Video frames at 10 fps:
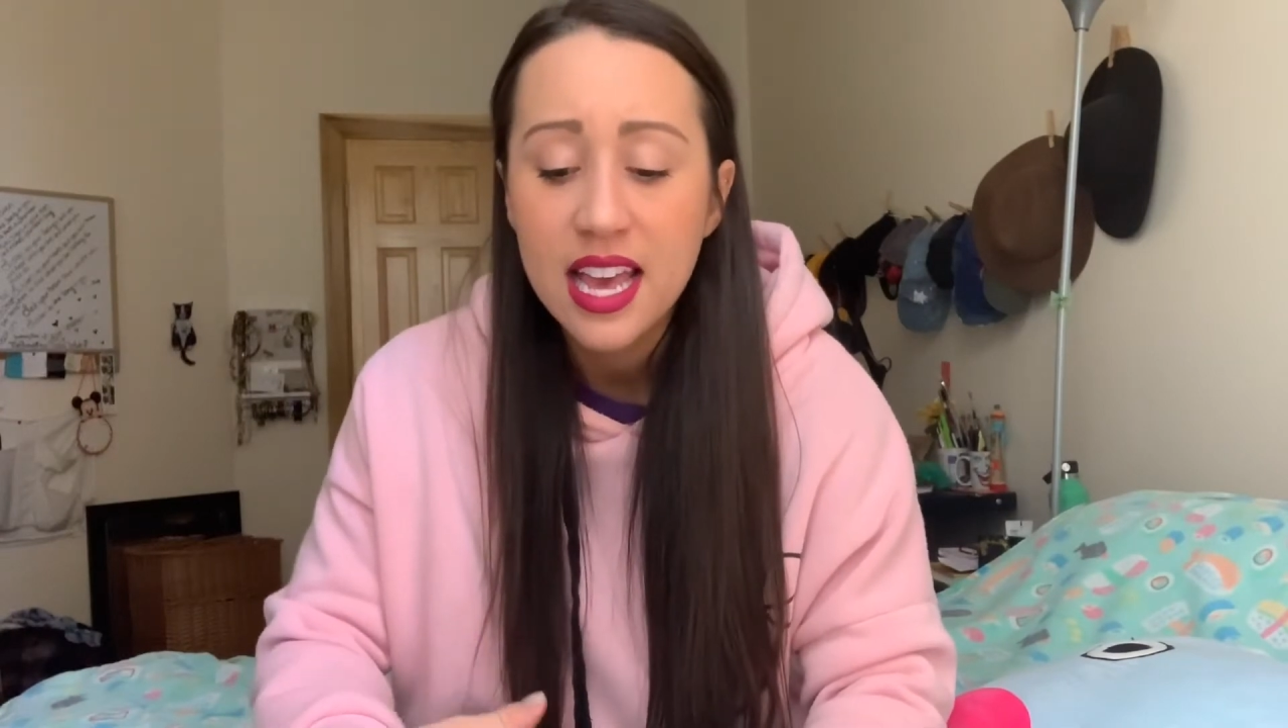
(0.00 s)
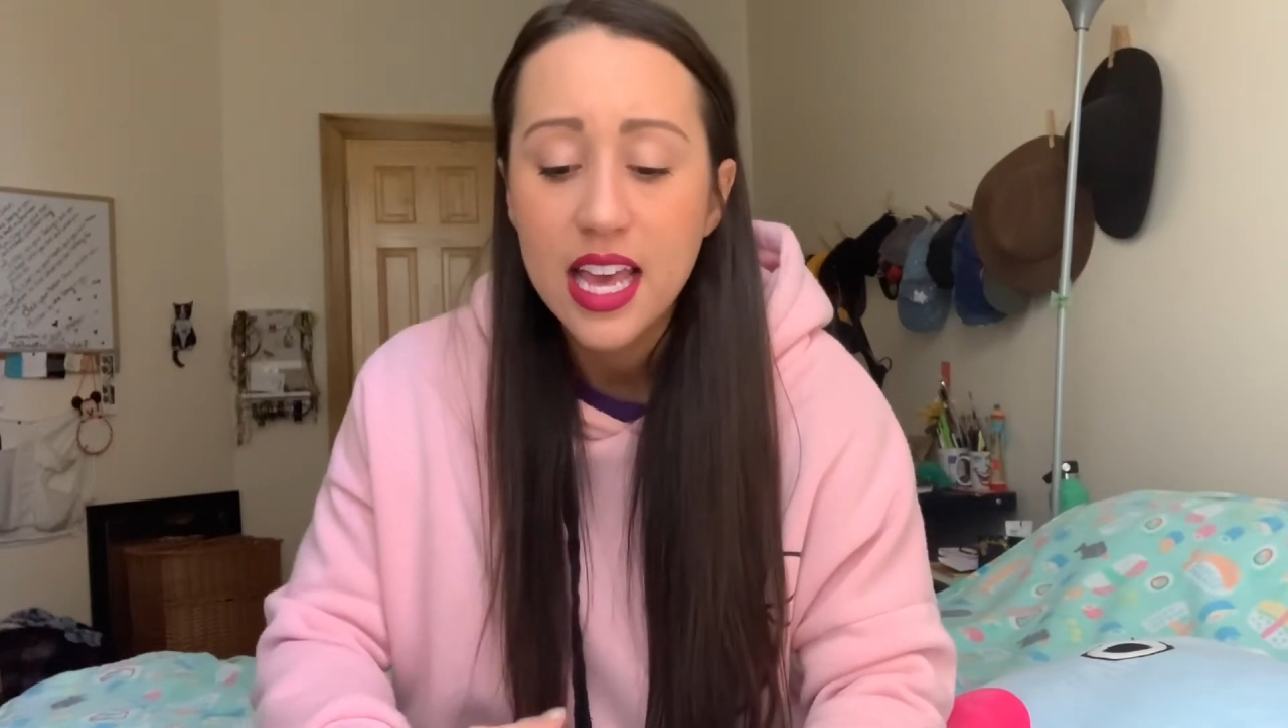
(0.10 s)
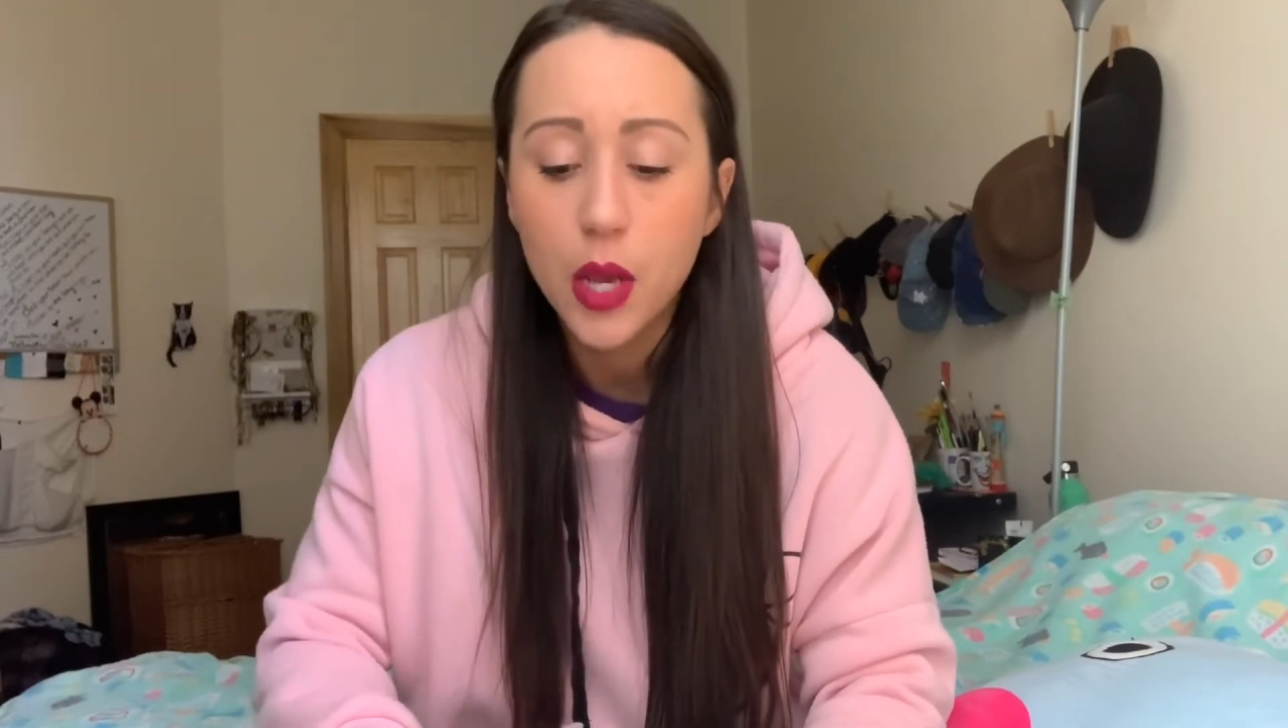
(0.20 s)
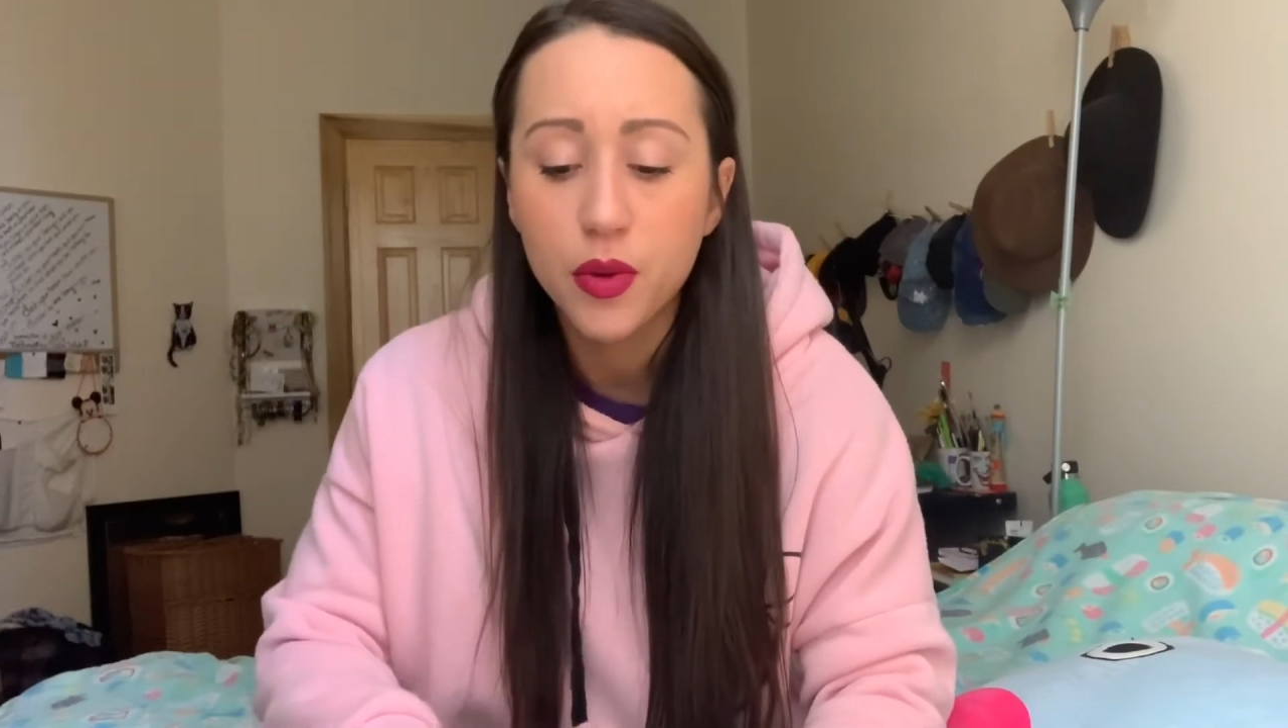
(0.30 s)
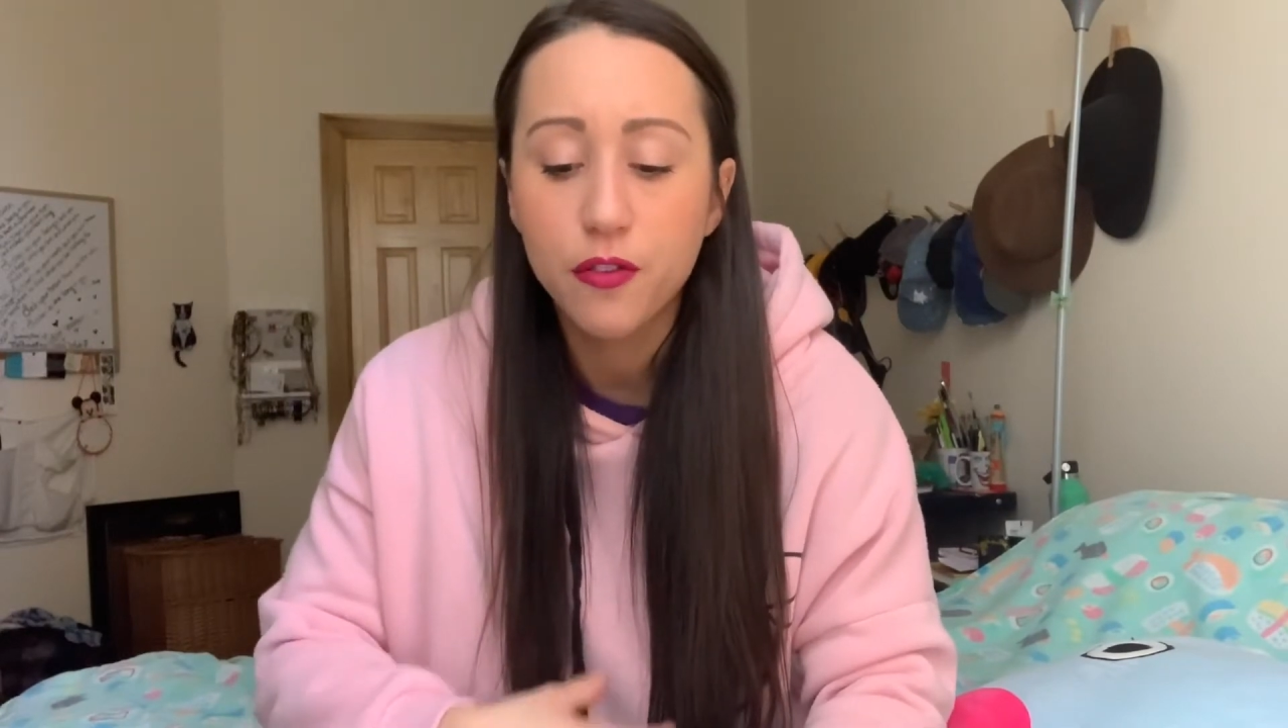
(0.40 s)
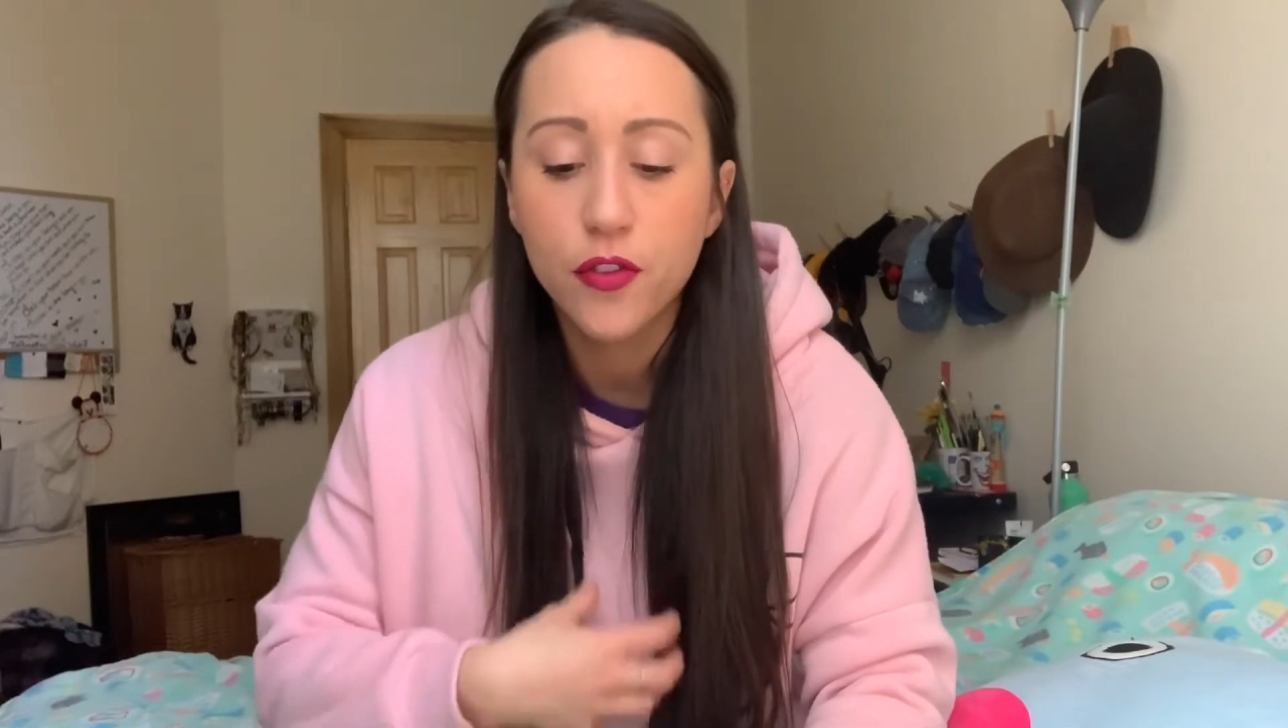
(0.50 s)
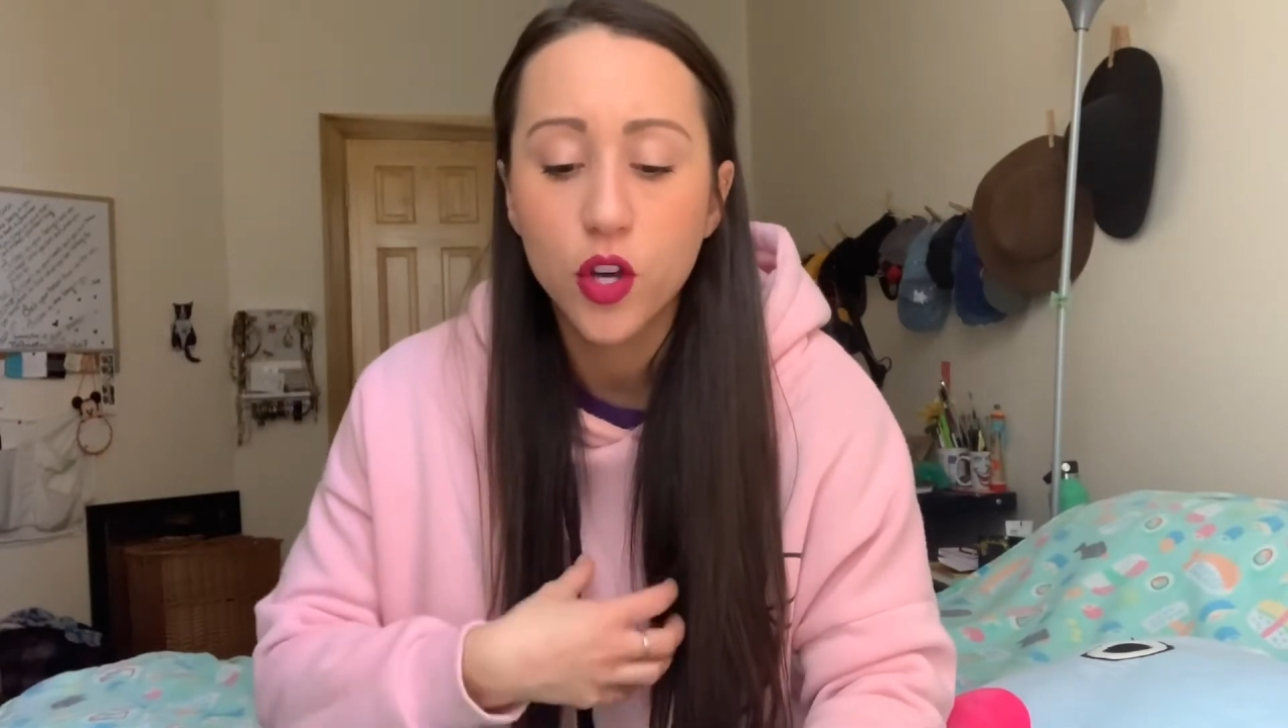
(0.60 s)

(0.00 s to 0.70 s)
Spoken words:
it would feel